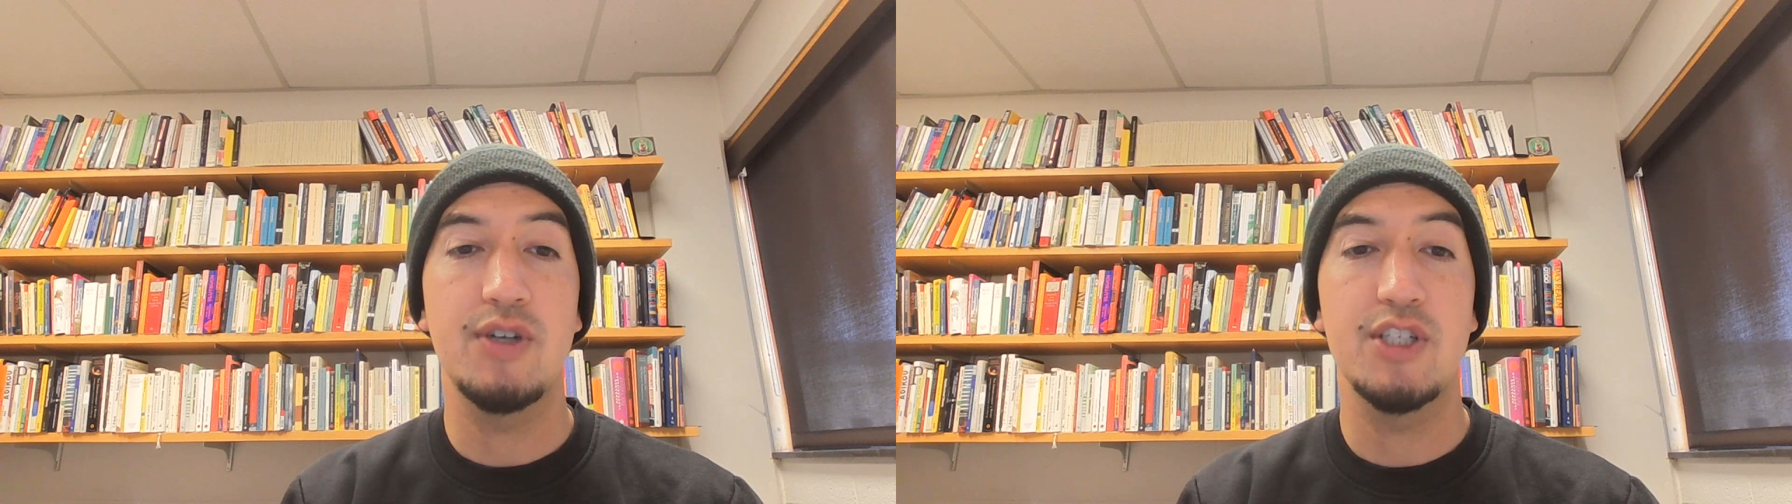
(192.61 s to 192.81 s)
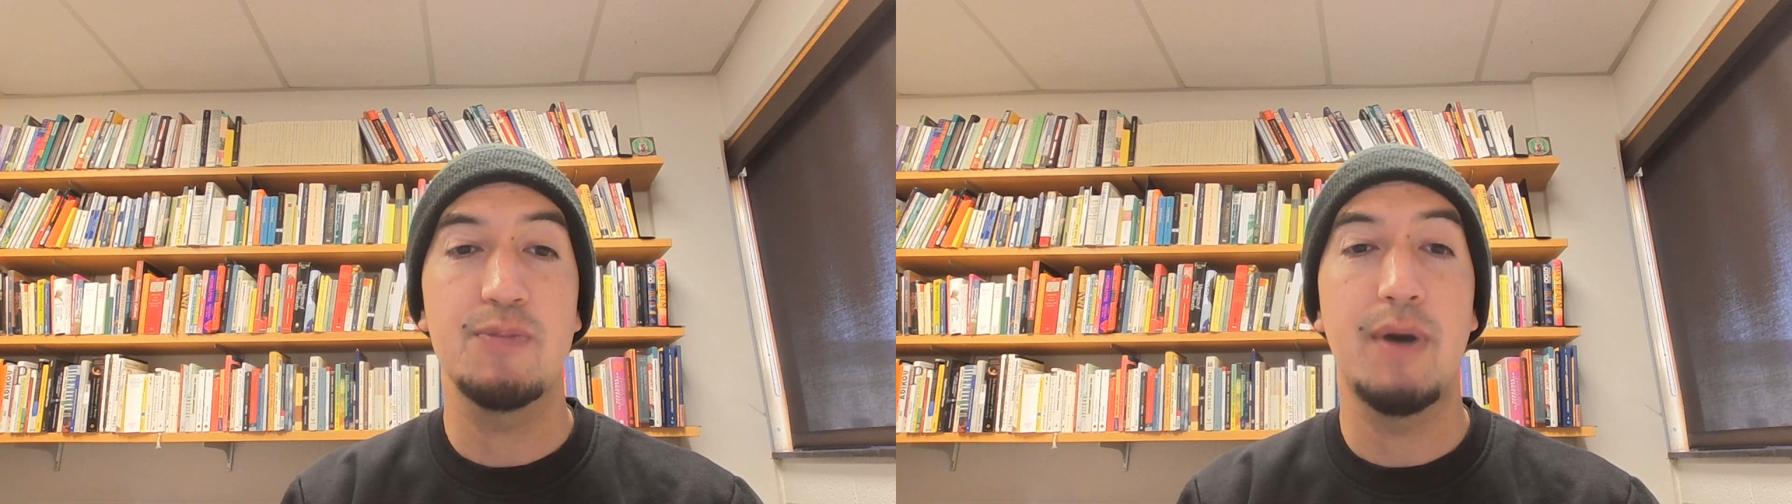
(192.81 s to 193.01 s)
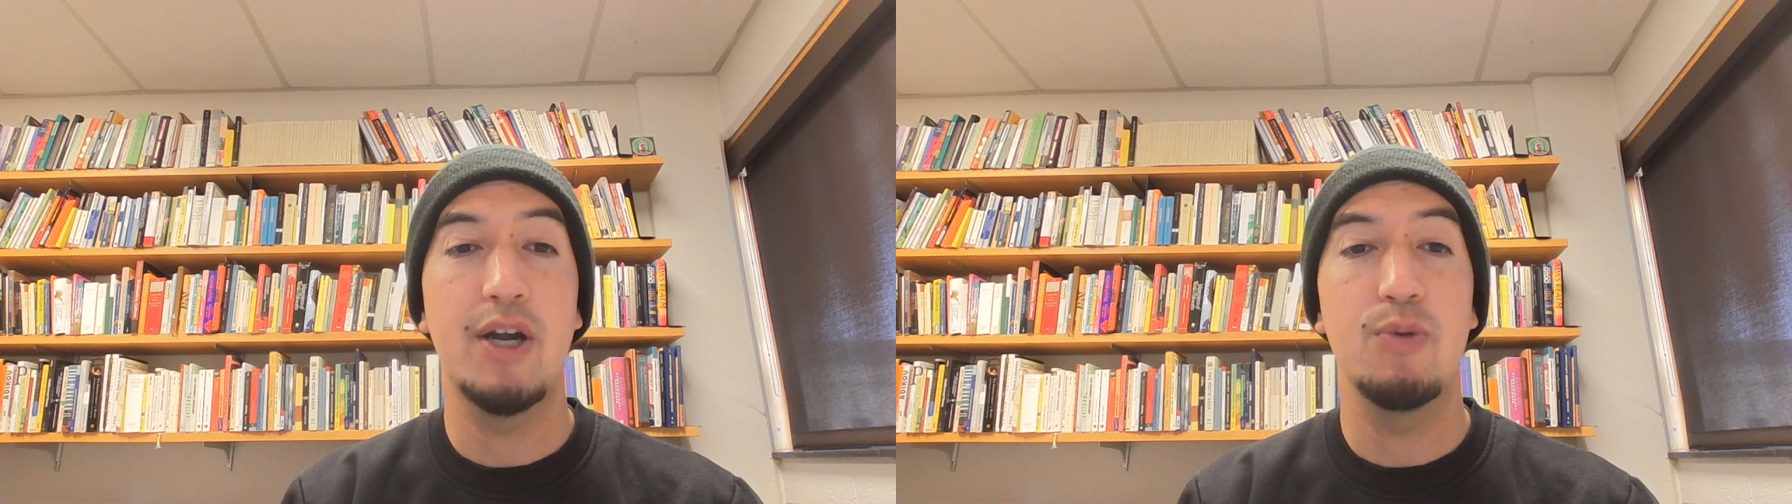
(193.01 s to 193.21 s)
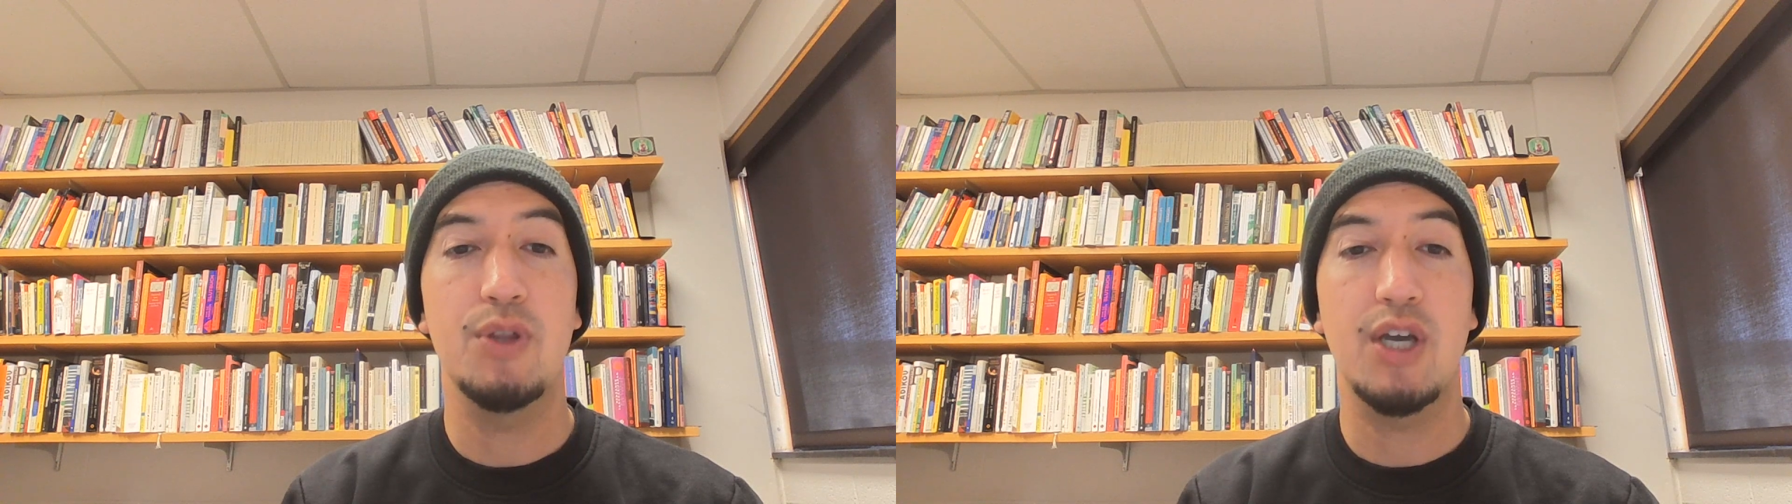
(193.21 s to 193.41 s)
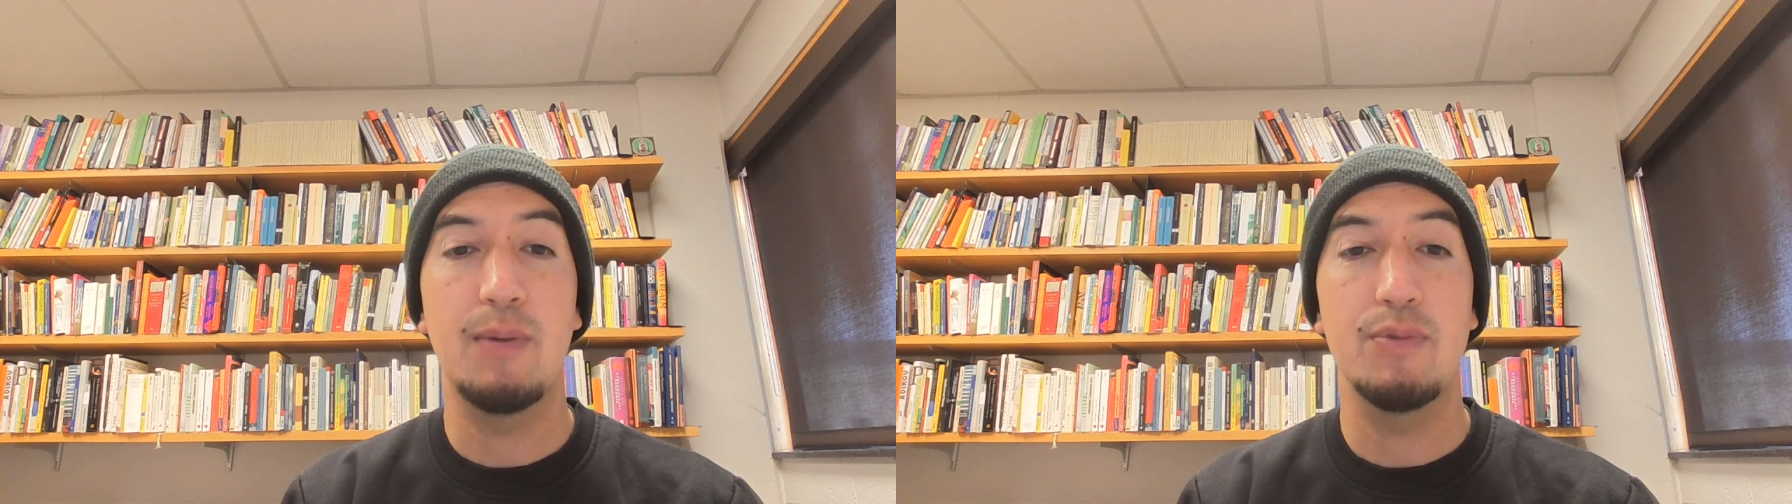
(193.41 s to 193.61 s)
transpire
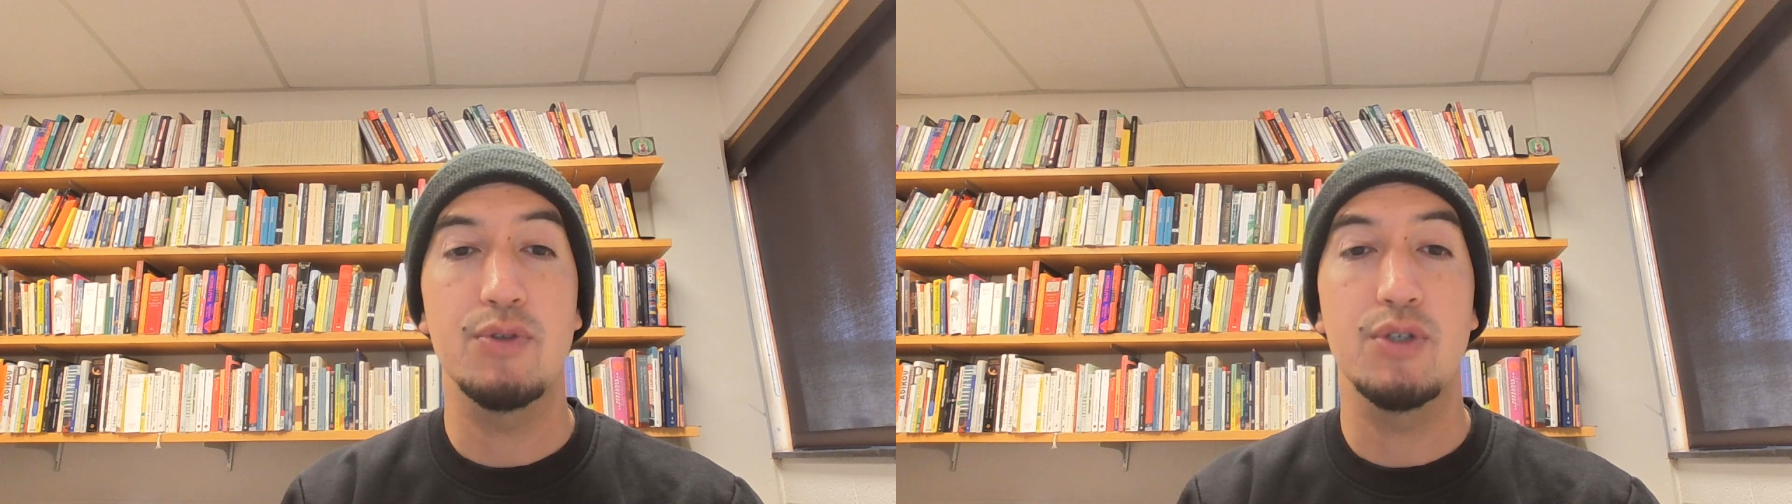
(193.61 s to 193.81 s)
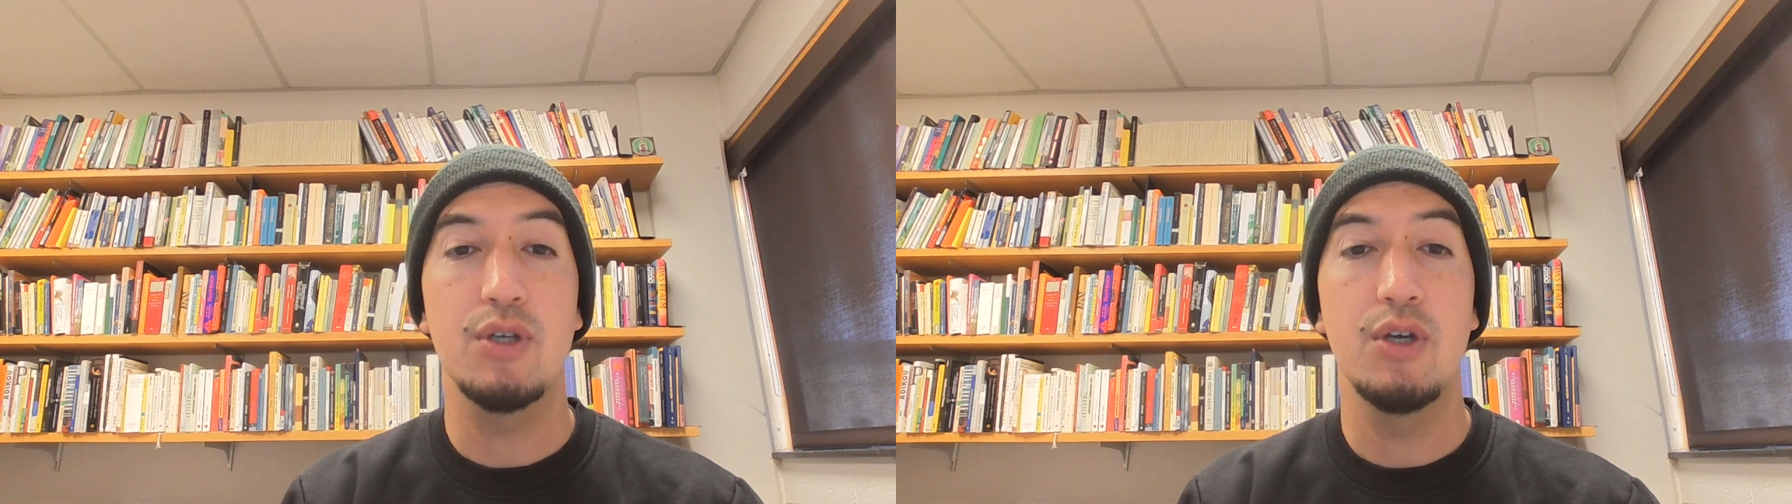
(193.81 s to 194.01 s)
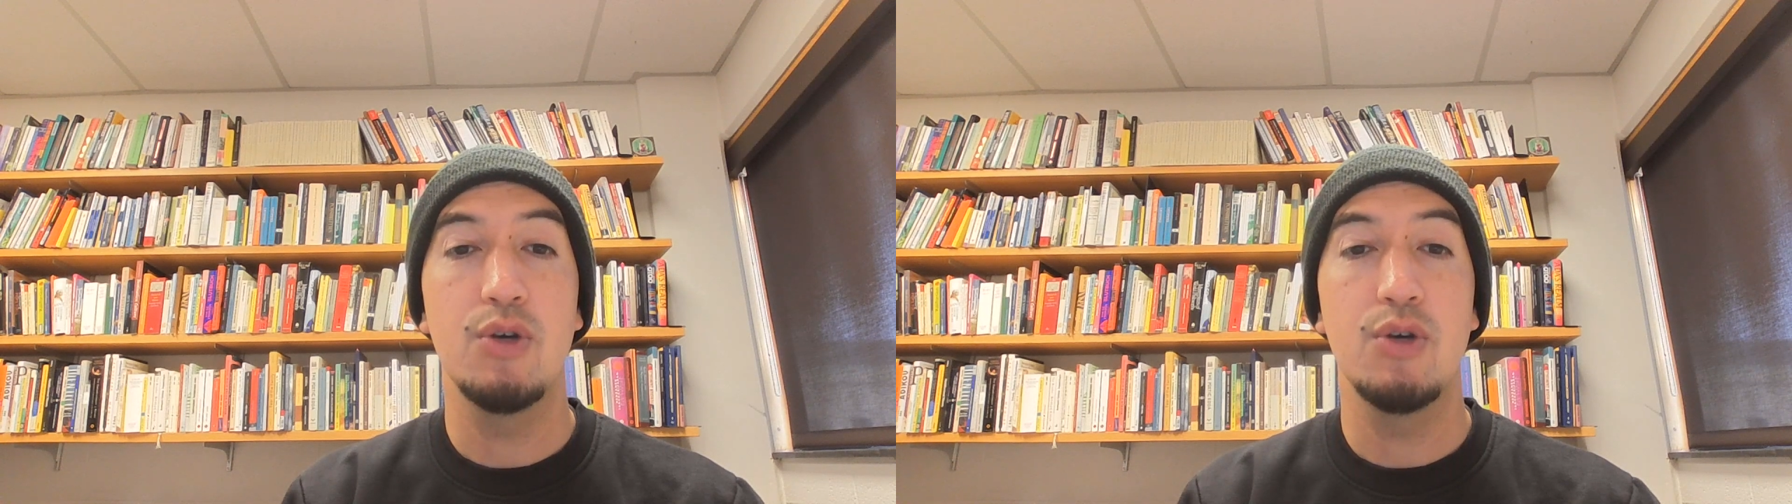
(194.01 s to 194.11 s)
with couples